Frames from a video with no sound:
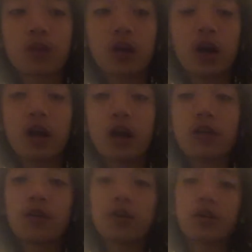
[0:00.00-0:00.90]
I had
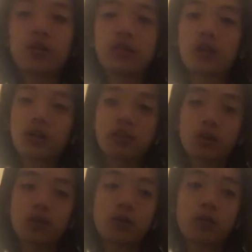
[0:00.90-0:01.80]
the tech deck
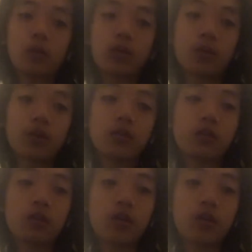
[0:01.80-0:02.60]
one once,